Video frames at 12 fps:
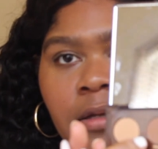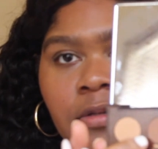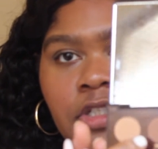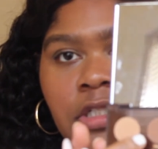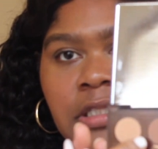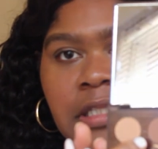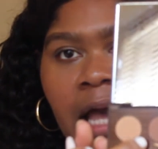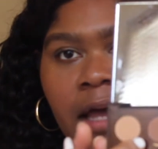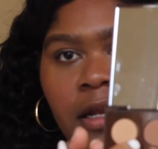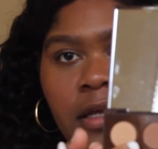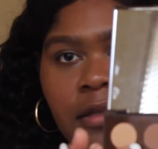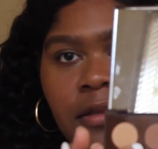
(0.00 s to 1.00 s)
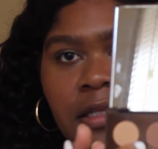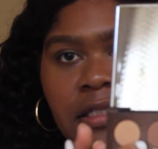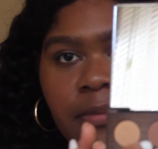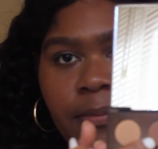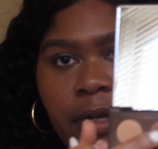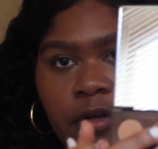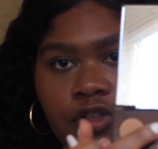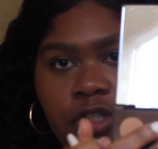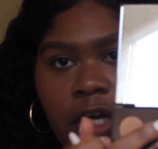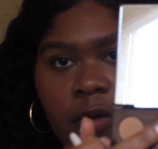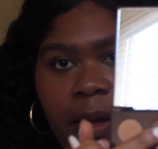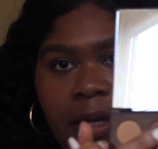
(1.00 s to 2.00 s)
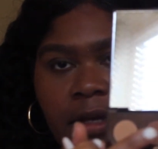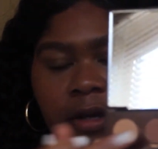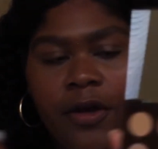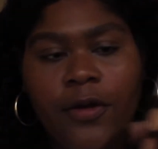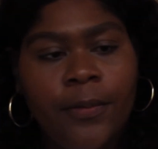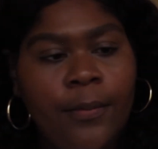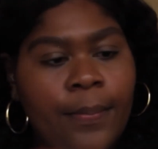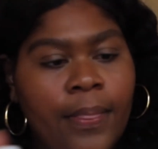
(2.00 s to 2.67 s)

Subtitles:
which is kind of this middle shade right here.